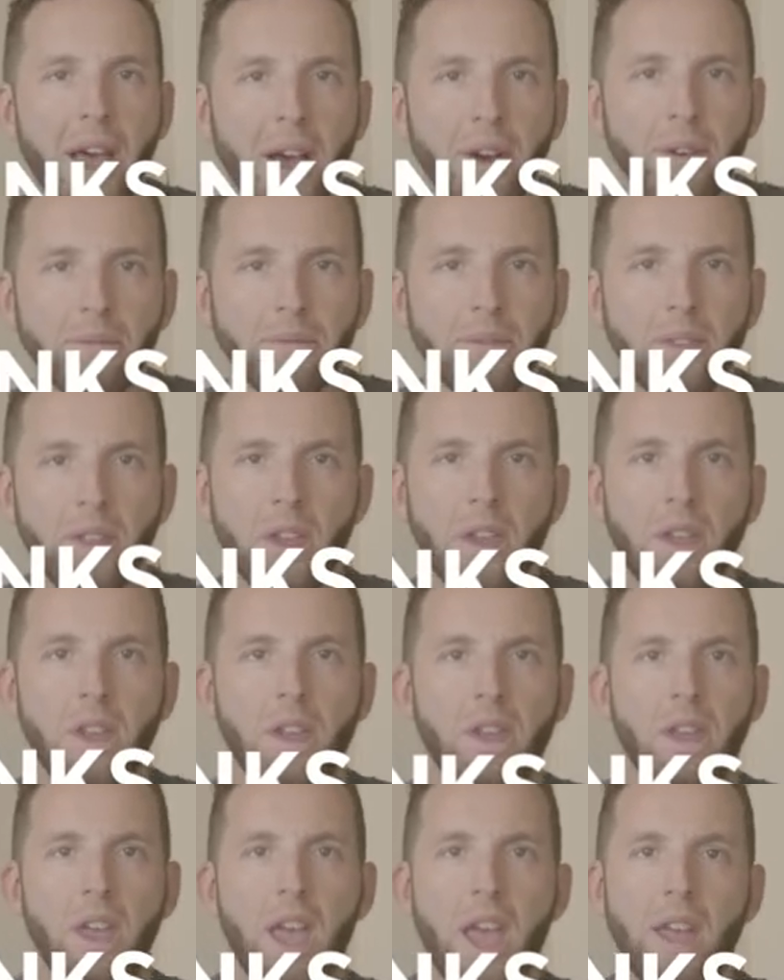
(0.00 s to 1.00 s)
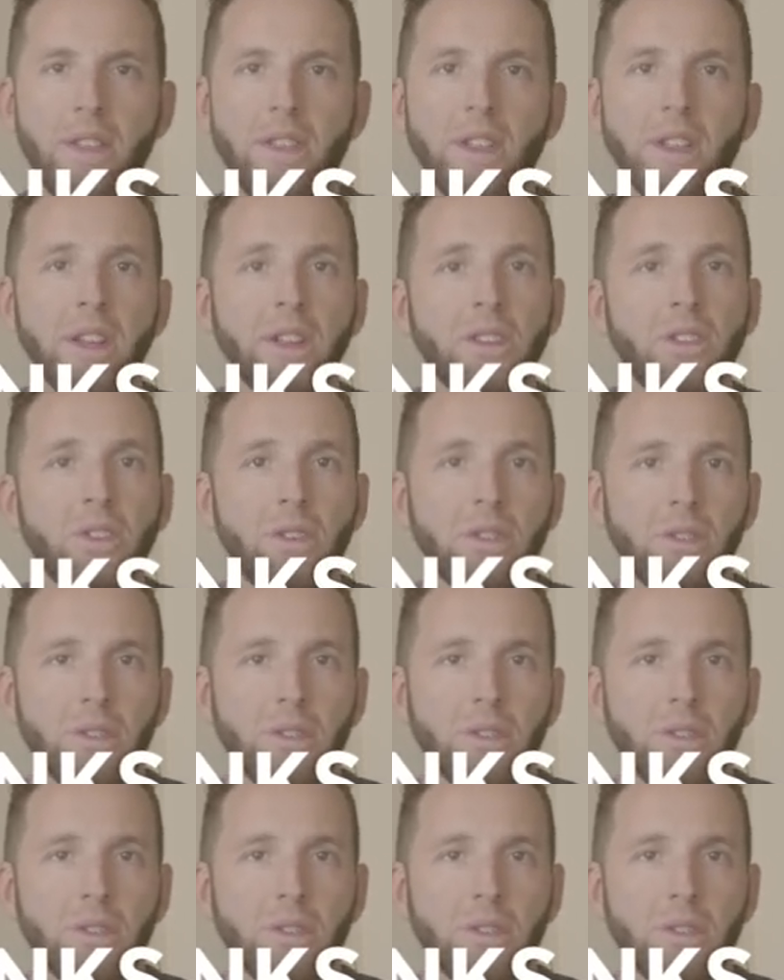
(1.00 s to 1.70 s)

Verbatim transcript: out. And the links are in the